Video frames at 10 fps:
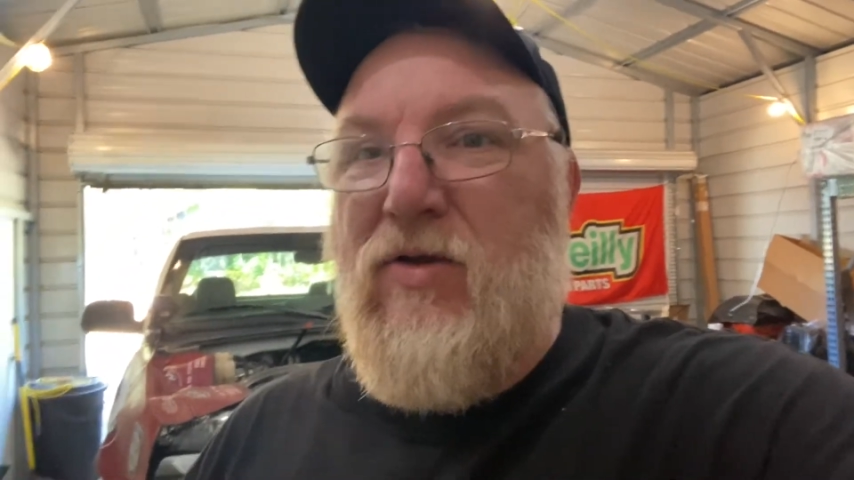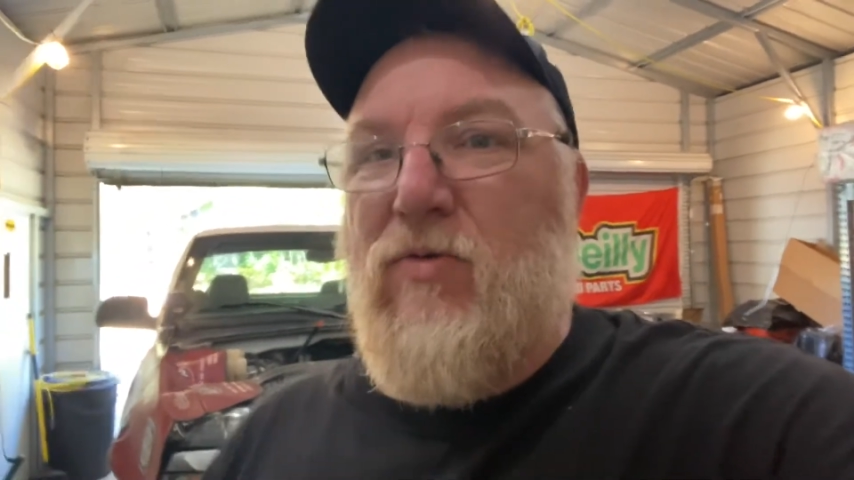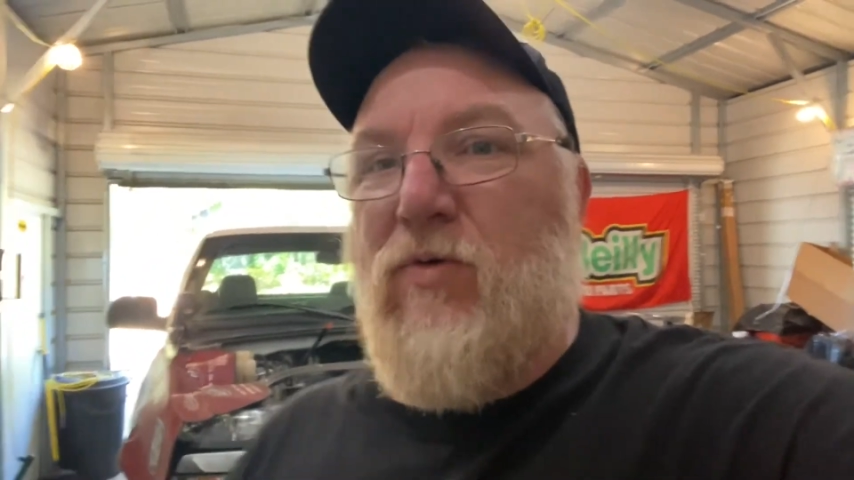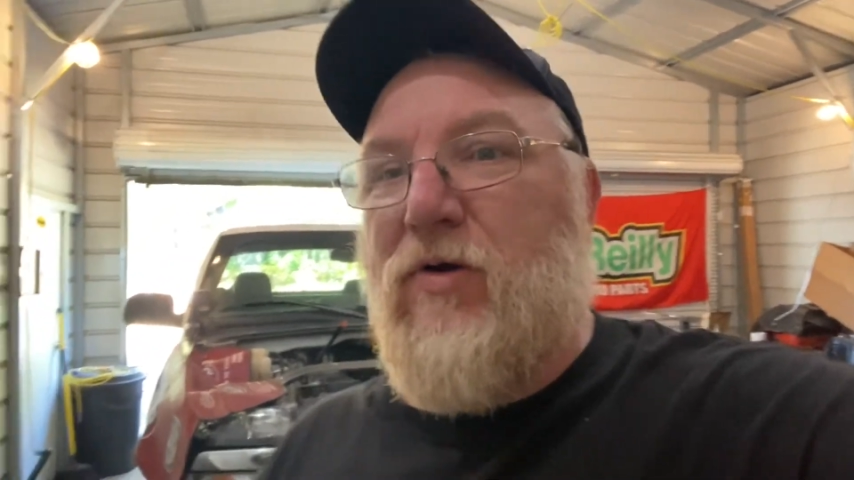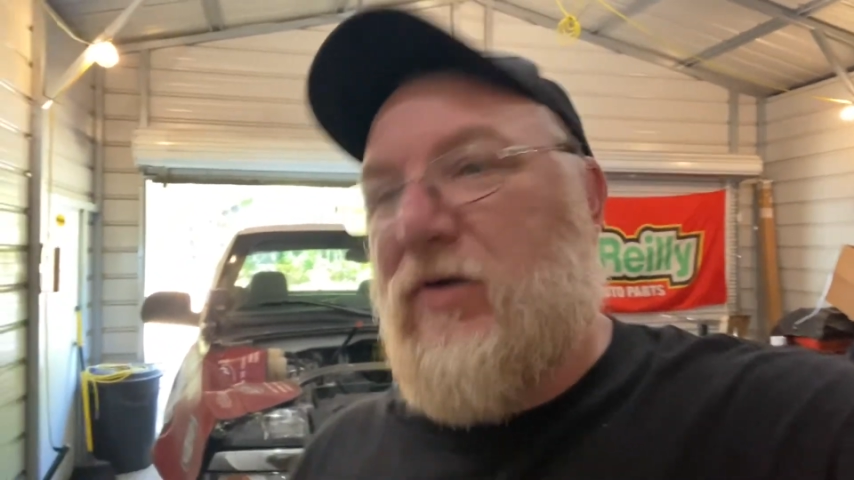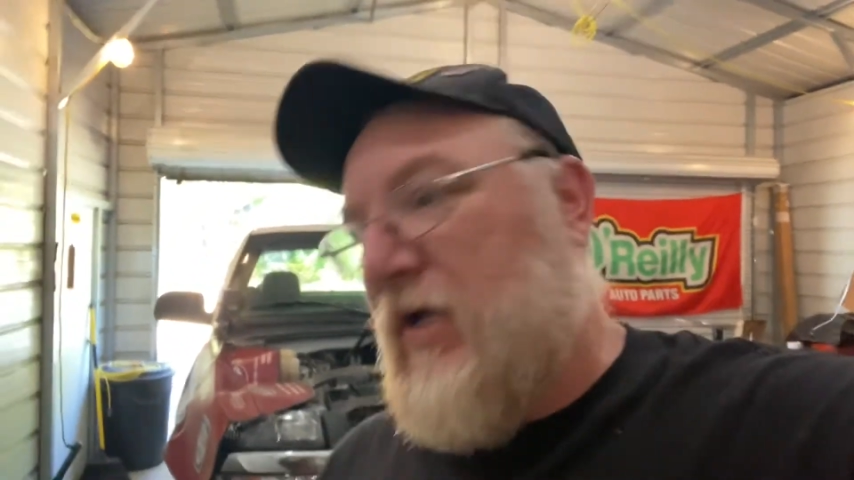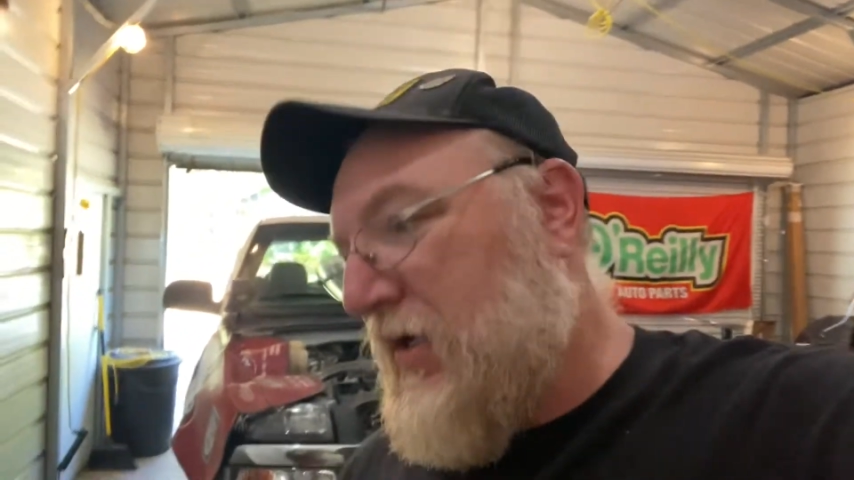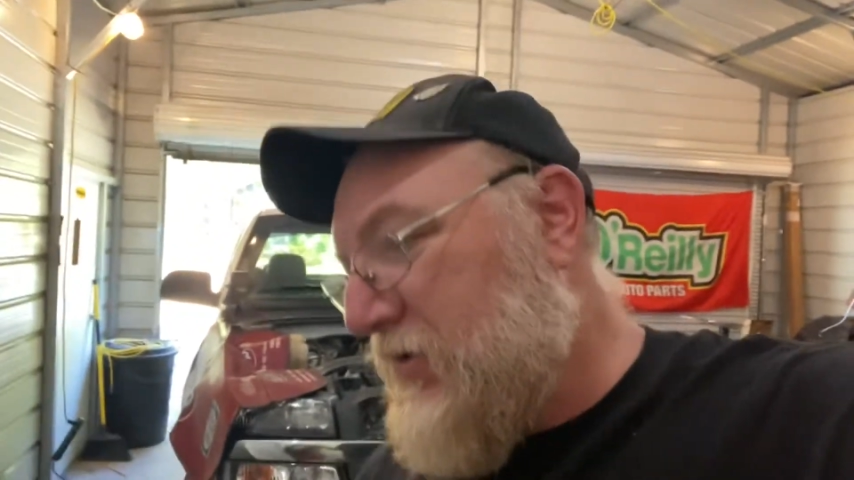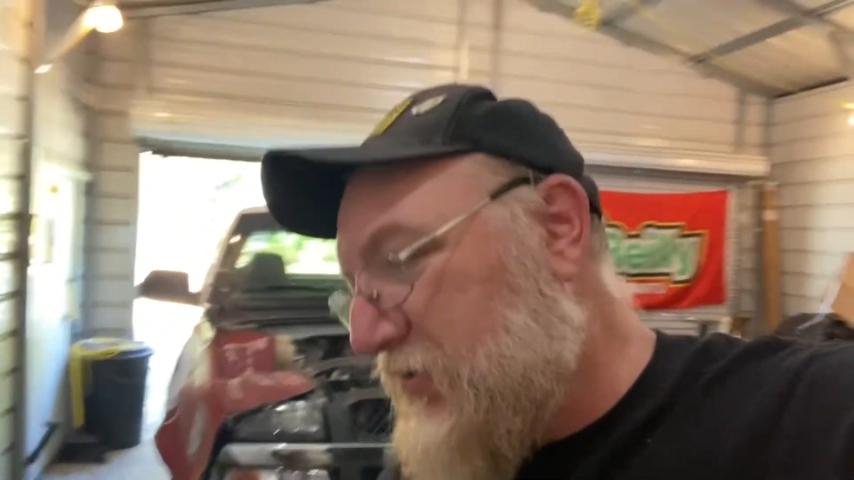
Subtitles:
worked out.